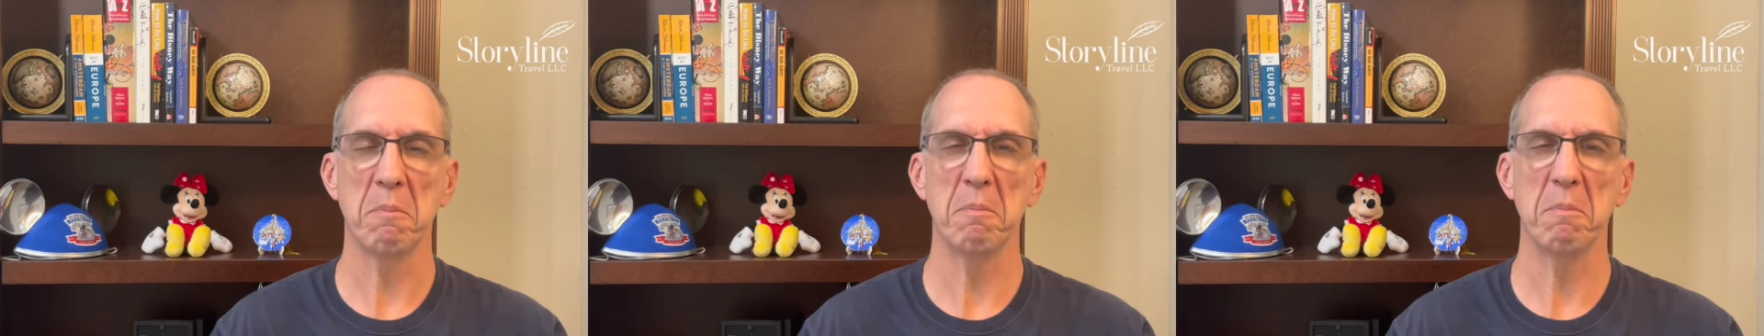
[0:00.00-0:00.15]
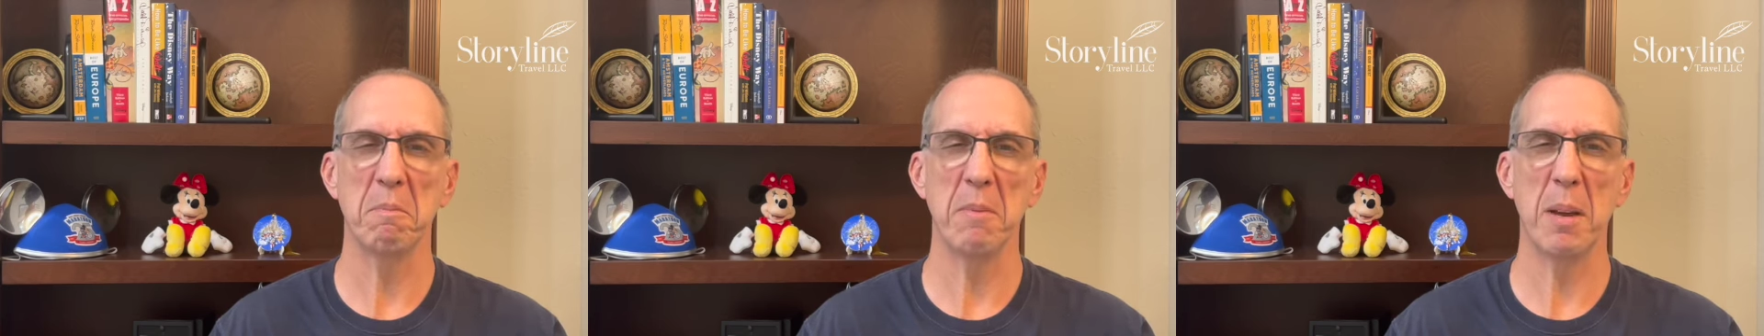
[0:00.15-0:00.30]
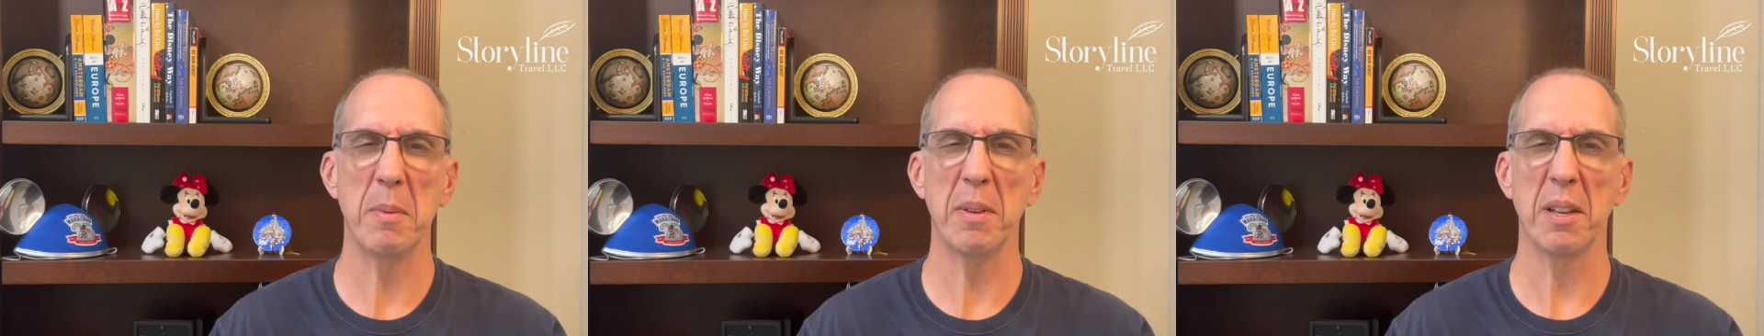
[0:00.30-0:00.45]

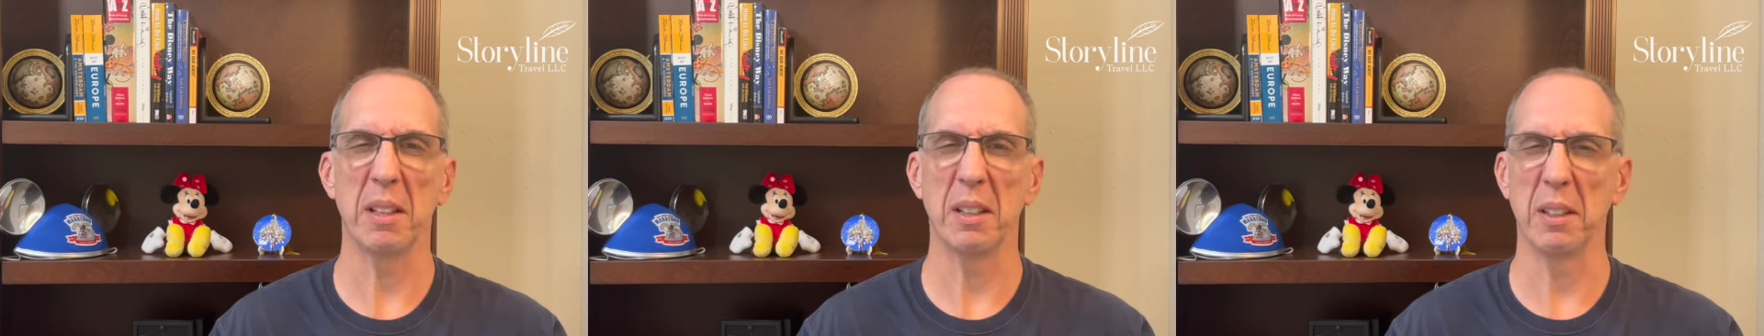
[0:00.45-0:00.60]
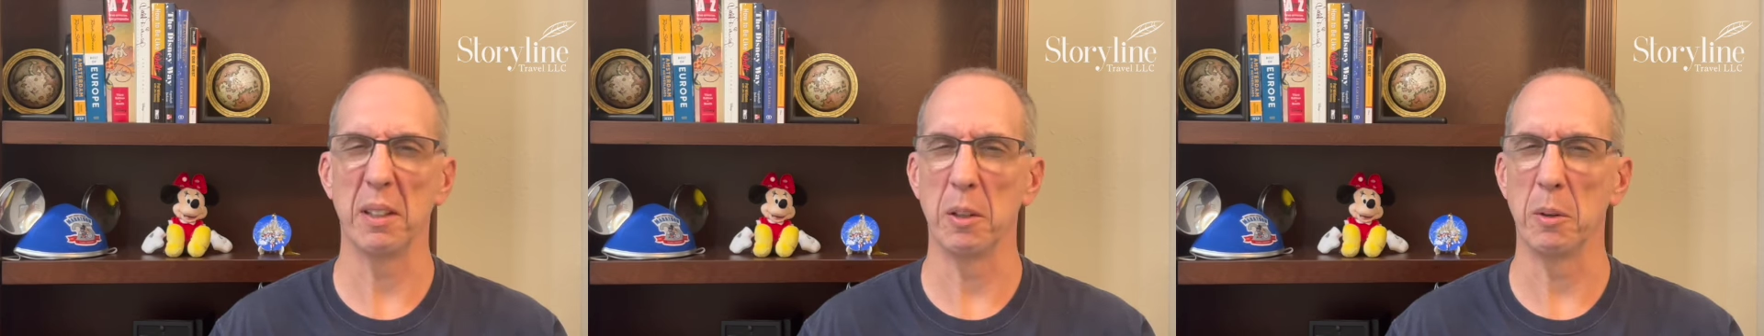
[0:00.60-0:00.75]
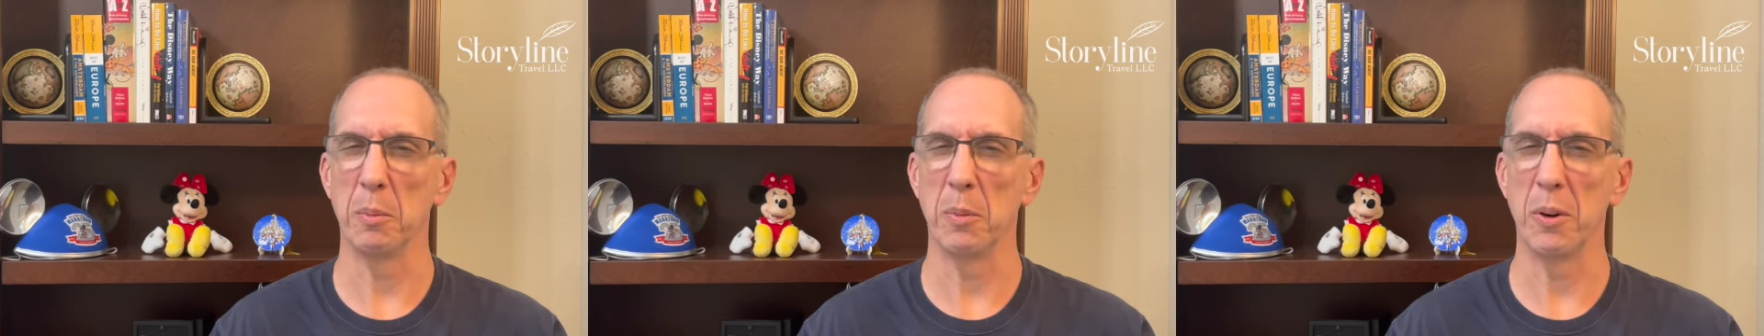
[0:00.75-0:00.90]
maybe a
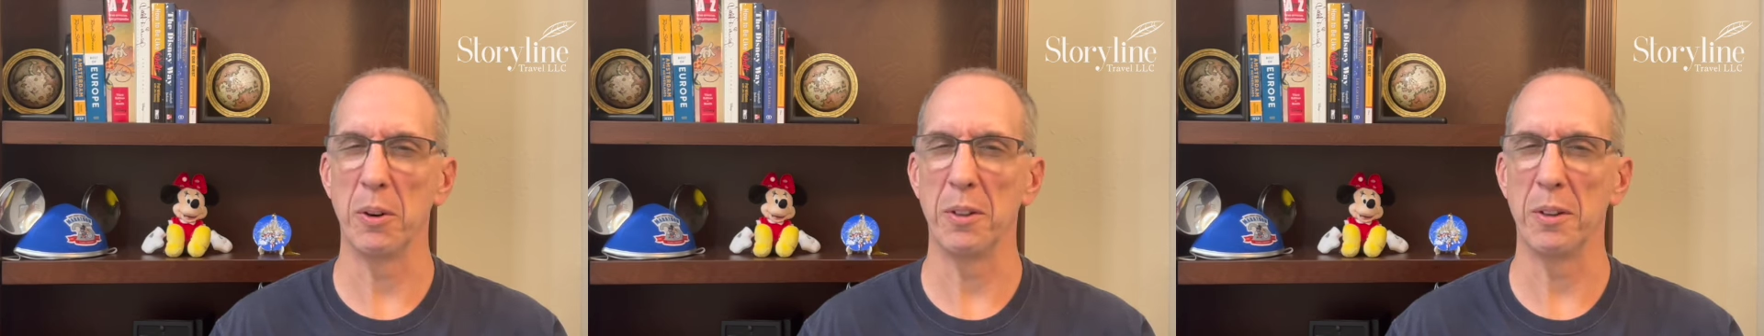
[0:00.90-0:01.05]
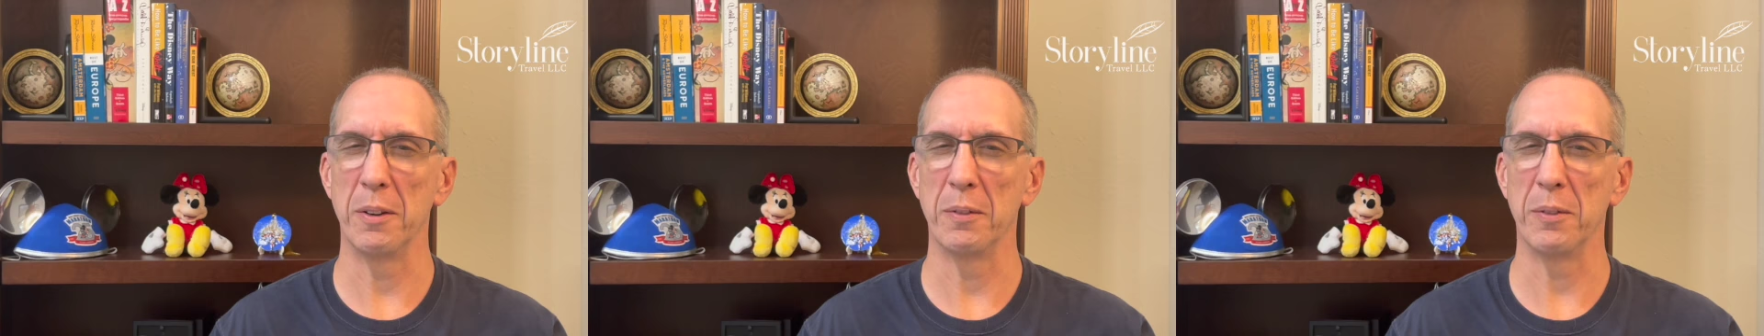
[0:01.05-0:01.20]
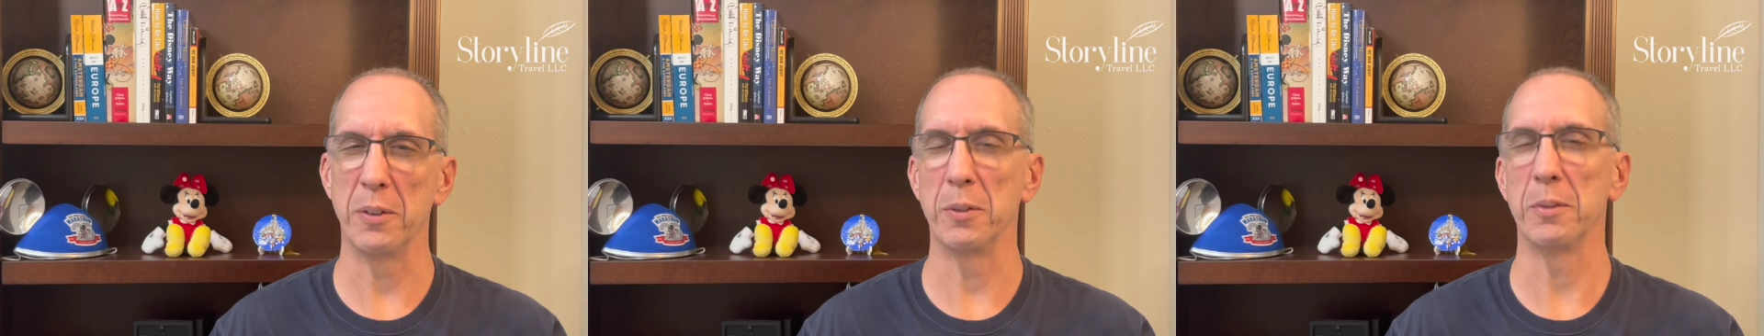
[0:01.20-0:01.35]
little more
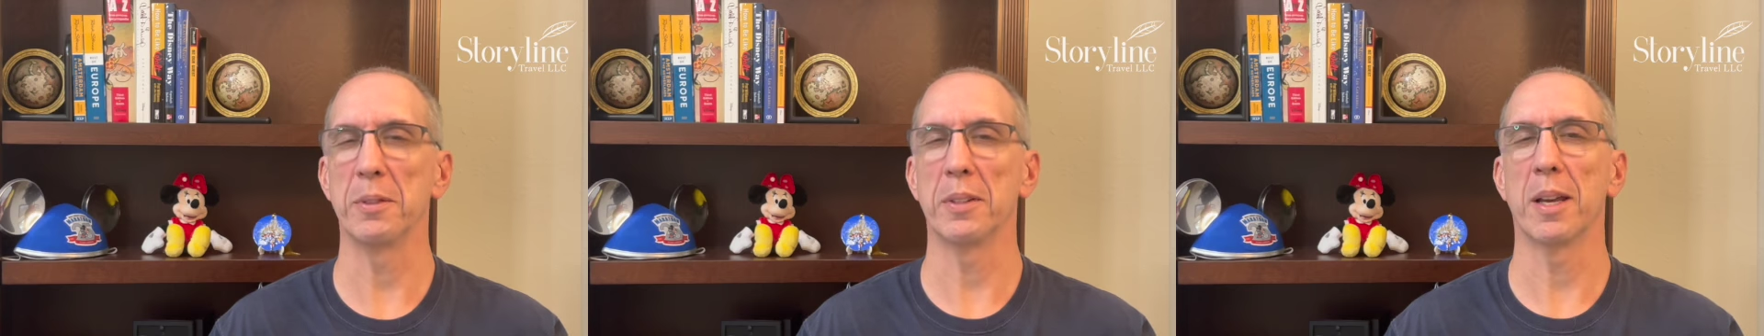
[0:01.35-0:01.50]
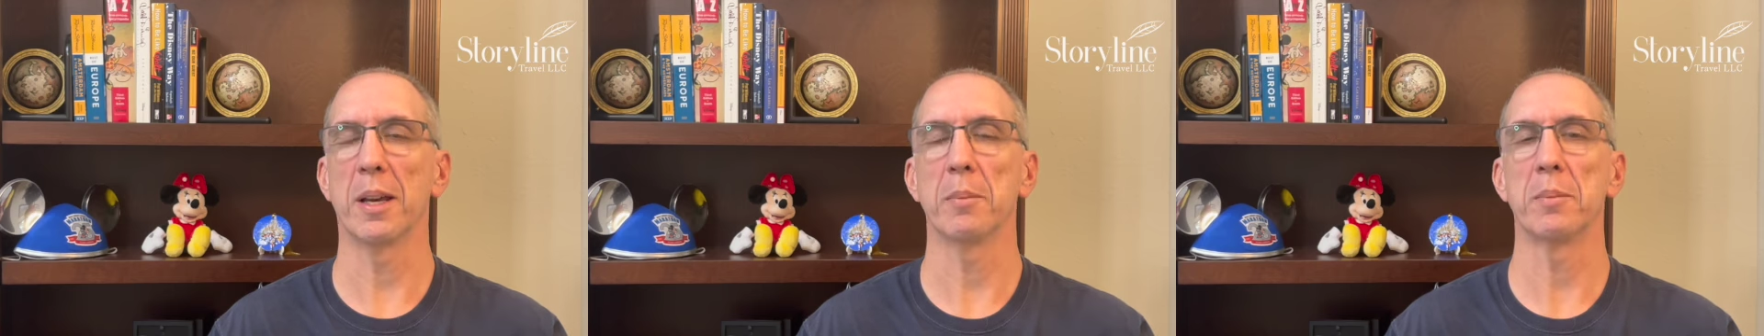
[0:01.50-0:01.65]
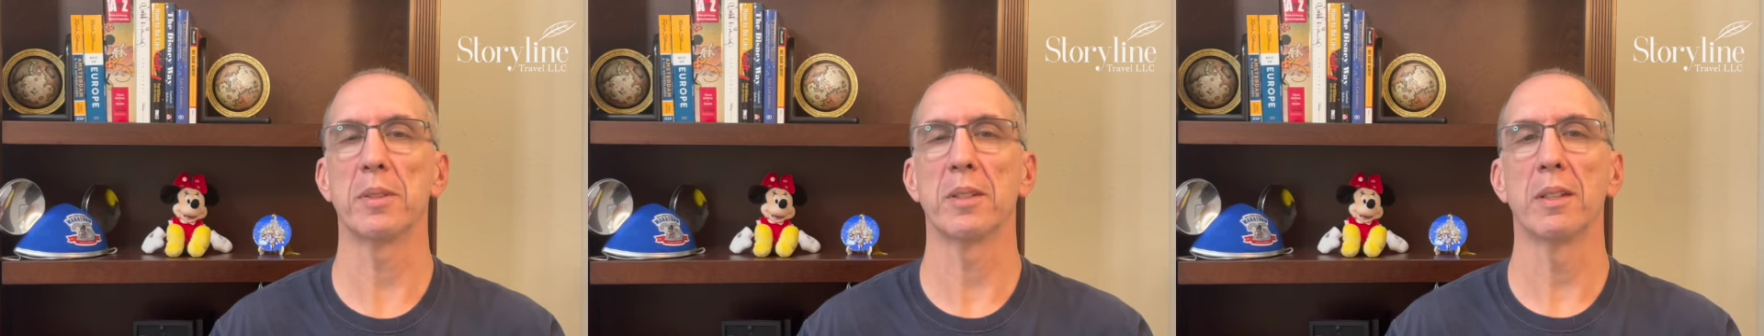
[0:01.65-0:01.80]
than a few
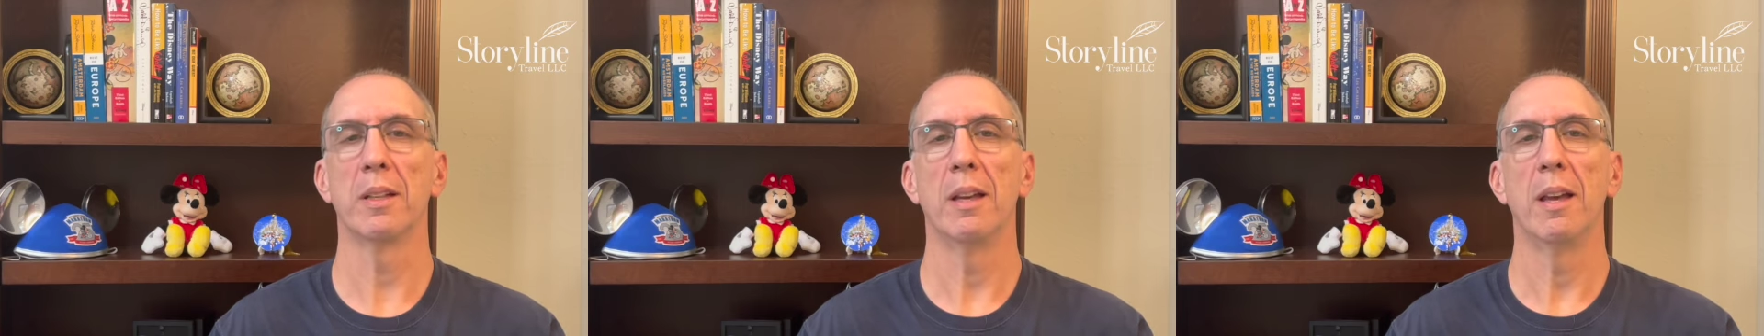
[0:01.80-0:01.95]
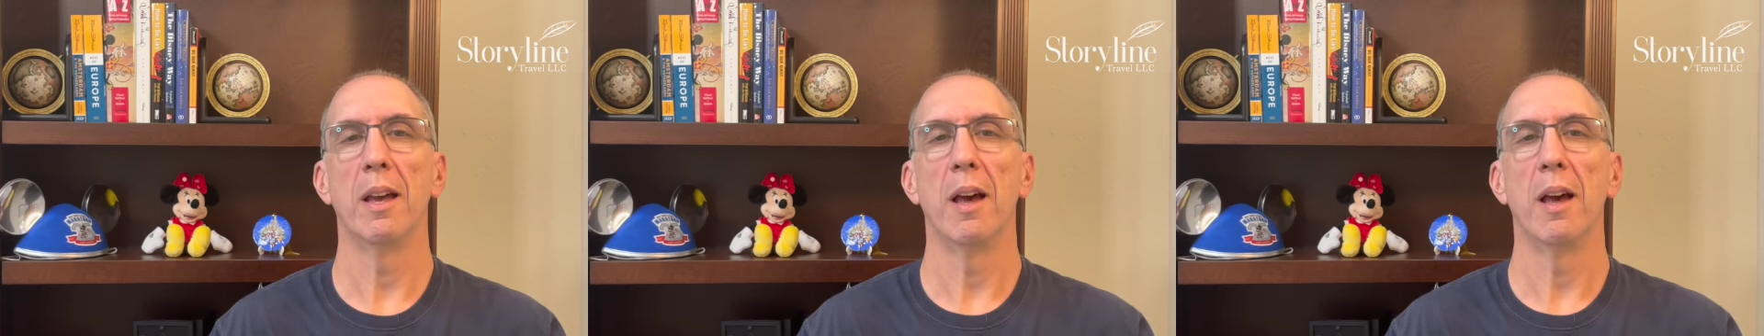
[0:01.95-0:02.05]
steps,